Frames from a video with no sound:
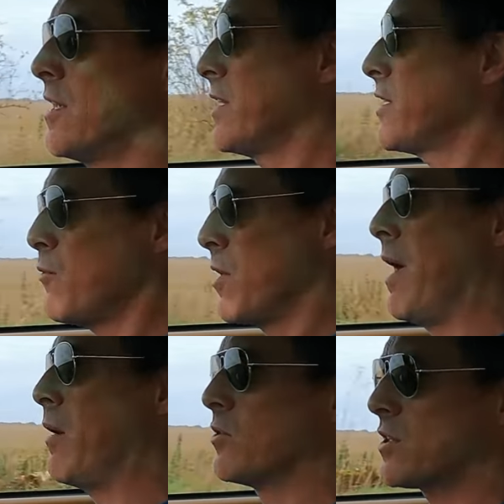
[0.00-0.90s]
they said, don't worry,
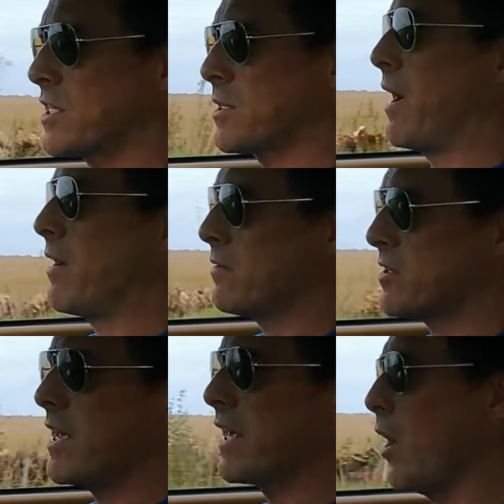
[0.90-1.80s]
Matt, we'll cincimate,
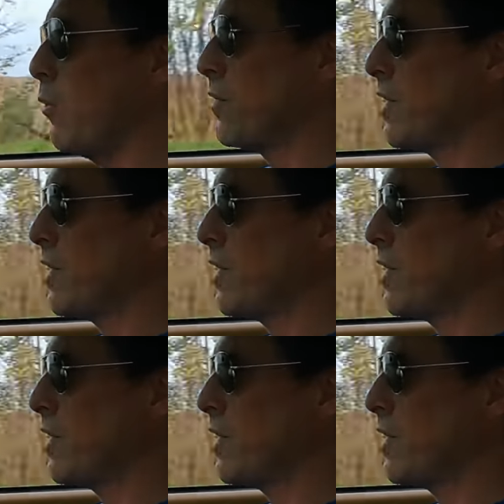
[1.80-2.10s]
see how you get on with